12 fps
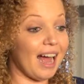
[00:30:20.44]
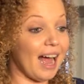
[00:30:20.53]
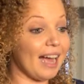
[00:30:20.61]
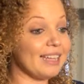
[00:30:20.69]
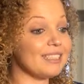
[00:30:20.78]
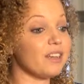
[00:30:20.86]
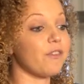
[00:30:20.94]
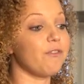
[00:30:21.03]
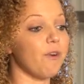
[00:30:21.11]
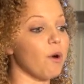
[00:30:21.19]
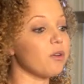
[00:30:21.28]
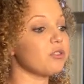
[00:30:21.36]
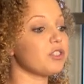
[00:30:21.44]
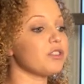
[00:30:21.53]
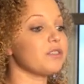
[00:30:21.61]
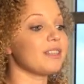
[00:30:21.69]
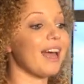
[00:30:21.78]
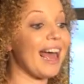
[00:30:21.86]
I did photo
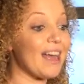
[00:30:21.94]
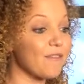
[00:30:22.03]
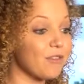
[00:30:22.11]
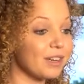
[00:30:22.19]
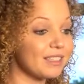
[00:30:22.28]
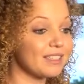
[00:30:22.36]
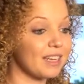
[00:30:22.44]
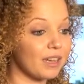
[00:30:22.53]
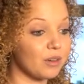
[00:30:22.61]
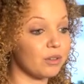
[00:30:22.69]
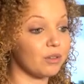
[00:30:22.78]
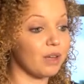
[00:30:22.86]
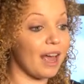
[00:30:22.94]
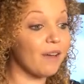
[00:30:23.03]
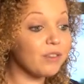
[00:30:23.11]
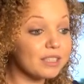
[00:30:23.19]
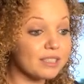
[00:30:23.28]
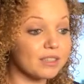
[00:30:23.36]
shoots every single
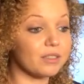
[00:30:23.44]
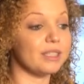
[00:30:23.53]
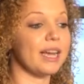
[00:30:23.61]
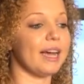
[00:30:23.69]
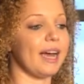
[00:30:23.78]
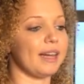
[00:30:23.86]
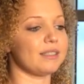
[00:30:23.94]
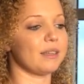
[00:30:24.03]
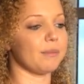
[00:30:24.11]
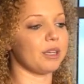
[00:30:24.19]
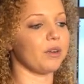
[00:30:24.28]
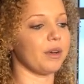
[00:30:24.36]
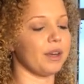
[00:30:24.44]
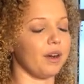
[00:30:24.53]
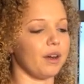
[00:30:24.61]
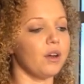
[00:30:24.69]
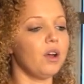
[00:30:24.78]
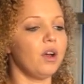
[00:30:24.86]
day. I had something going
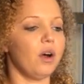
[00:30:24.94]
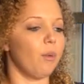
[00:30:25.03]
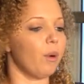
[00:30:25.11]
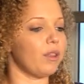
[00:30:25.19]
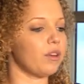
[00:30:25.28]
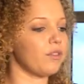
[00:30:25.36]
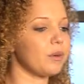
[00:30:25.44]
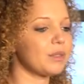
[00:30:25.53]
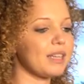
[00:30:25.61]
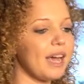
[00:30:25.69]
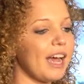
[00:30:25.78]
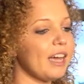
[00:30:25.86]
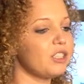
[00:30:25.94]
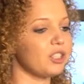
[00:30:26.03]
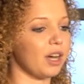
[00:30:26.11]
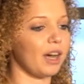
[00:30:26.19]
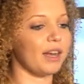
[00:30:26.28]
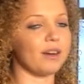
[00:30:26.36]
on. Whether if it was a
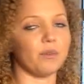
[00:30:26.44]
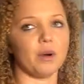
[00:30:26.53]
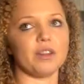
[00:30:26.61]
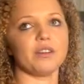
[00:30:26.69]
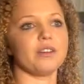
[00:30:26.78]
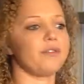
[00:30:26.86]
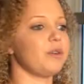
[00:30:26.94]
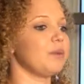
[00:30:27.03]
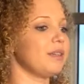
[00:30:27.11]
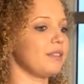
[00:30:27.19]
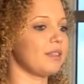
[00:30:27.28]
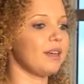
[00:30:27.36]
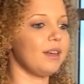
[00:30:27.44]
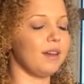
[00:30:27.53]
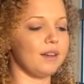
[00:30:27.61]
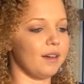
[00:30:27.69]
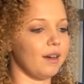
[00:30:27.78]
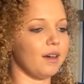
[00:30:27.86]
headshot, whether if it was
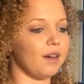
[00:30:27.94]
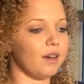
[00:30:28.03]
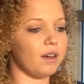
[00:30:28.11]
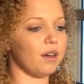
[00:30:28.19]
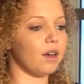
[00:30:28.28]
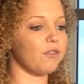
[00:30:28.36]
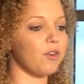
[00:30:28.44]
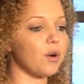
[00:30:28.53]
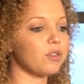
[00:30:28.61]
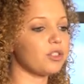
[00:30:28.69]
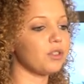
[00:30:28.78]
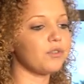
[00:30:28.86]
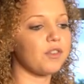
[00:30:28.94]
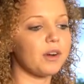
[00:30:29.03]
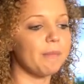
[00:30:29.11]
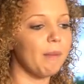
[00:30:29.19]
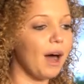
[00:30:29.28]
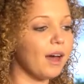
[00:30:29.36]
a photo shoot for a
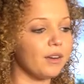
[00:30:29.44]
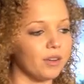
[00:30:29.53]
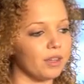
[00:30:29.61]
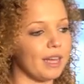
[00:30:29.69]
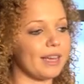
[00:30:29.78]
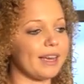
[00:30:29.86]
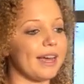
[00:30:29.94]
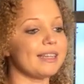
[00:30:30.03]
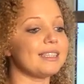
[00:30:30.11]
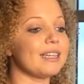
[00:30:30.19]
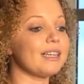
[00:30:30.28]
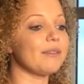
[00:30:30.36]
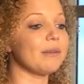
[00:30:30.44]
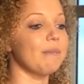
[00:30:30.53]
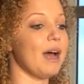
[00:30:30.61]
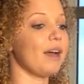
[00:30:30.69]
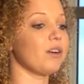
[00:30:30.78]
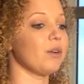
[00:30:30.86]
model, like it didn't even
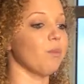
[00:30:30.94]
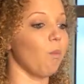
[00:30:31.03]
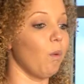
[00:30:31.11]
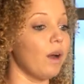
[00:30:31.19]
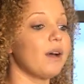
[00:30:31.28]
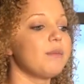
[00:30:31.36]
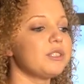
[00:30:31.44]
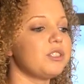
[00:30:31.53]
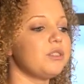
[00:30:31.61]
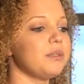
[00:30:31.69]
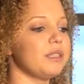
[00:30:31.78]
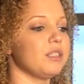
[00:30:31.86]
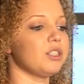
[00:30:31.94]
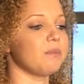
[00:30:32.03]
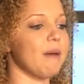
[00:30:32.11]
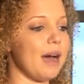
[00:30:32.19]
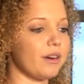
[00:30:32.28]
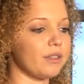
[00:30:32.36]
matter what I was doing, it just
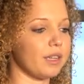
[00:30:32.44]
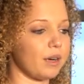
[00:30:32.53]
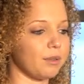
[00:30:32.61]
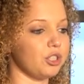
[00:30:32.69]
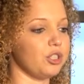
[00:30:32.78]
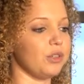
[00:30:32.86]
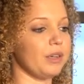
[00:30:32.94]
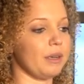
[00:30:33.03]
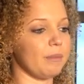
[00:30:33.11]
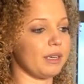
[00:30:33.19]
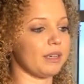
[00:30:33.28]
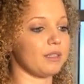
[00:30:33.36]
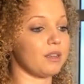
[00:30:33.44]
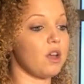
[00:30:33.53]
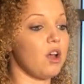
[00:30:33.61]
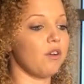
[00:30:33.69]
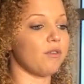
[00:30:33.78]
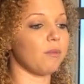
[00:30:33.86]
mattered that I was shooting, because
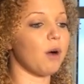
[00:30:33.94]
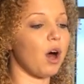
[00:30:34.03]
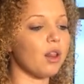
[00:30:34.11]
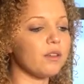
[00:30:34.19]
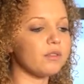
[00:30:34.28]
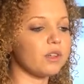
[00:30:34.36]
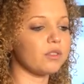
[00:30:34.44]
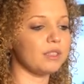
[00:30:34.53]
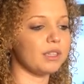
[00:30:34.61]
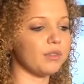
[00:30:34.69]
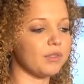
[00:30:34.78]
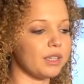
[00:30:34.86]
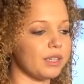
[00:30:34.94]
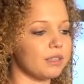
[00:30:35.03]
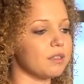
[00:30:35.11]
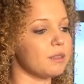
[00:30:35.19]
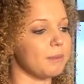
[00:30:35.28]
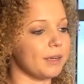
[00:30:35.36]
from all of those different
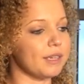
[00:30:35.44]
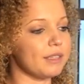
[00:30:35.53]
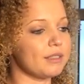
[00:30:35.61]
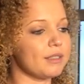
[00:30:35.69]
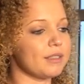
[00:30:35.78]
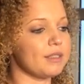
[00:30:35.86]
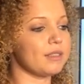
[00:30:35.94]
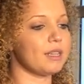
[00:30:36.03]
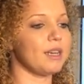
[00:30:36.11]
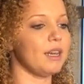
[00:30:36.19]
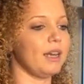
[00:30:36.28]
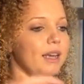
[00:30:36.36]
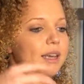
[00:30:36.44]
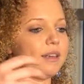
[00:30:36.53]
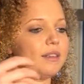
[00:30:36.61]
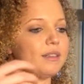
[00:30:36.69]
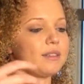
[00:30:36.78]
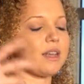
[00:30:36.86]
experiences
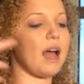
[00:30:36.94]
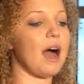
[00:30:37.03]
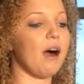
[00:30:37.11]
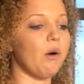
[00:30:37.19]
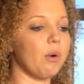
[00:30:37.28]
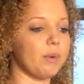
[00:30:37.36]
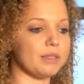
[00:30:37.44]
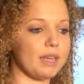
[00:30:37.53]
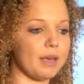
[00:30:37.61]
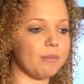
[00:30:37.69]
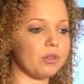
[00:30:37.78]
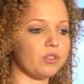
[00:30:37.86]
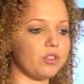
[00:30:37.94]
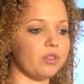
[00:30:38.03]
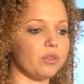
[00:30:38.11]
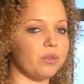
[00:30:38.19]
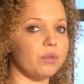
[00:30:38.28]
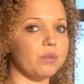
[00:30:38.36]
is how I was able
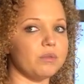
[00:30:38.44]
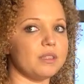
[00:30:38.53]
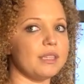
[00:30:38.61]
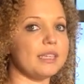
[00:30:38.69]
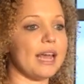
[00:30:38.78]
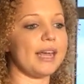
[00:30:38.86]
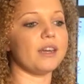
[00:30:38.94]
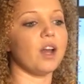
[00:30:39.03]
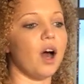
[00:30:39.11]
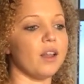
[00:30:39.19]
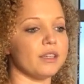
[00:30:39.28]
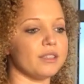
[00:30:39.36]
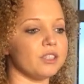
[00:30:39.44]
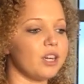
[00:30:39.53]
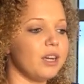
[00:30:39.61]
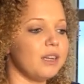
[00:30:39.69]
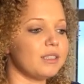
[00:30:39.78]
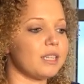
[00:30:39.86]
to gain knowledge.
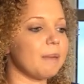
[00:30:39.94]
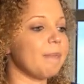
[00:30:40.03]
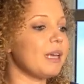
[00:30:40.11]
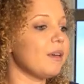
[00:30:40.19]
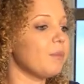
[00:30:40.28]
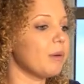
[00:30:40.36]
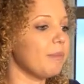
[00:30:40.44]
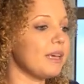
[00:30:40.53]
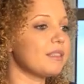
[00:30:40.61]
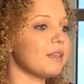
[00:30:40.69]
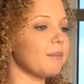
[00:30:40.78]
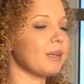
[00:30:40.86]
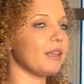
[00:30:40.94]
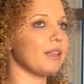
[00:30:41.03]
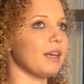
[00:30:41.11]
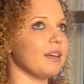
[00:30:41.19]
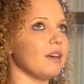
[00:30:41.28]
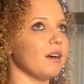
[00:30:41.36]
To me, what makes somebody
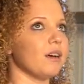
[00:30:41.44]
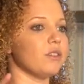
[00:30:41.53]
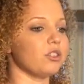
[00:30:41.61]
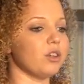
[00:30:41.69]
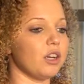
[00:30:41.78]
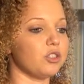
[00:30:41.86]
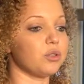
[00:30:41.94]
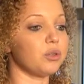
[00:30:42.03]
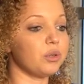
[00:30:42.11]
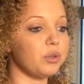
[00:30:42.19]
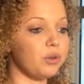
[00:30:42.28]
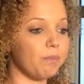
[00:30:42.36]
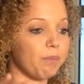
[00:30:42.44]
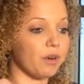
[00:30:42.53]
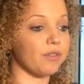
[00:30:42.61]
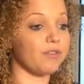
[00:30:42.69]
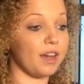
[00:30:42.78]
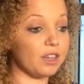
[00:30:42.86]
like a true
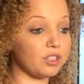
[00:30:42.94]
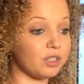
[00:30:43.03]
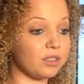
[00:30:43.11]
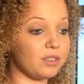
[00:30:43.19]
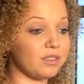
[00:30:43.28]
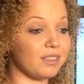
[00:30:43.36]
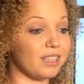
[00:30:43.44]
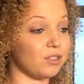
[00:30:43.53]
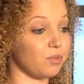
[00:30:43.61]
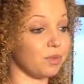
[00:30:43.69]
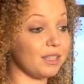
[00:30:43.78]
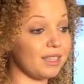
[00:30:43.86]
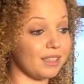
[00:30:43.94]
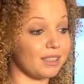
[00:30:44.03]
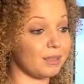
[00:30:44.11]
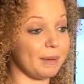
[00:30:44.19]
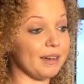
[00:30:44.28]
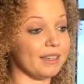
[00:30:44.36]
professional is really
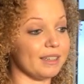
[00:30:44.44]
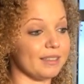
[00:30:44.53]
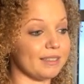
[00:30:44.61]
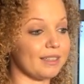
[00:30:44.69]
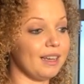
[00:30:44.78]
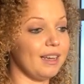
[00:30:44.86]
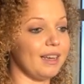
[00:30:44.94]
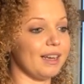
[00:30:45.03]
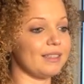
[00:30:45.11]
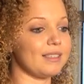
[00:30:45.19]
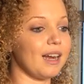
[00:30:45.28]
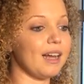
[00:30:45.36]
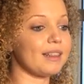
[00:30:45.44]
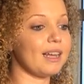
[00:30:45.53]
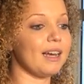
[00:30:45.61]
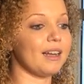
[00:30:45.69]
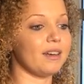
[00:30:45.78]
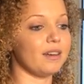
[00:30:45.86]
experience. It's not
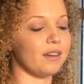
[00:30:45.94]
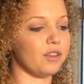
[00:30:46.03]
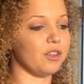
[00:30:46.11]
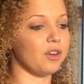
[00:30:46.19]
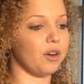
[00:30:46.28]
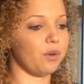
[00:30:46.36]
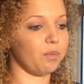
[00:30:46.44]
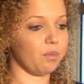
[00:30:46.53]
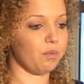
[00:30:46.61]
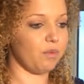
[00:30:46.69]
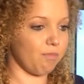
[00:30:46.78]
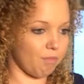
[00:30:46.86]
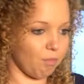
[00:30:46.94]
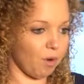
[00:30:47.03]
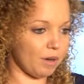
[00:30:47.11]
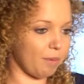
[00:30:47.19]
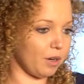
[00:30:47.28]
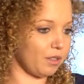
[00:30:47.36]
that, you know,
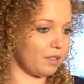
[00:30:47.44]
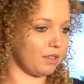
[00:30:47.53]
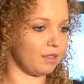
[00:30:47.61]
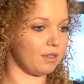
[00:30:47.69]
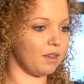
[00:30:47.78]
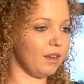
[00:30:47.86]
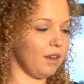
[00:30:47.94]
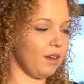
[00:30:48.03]
one person's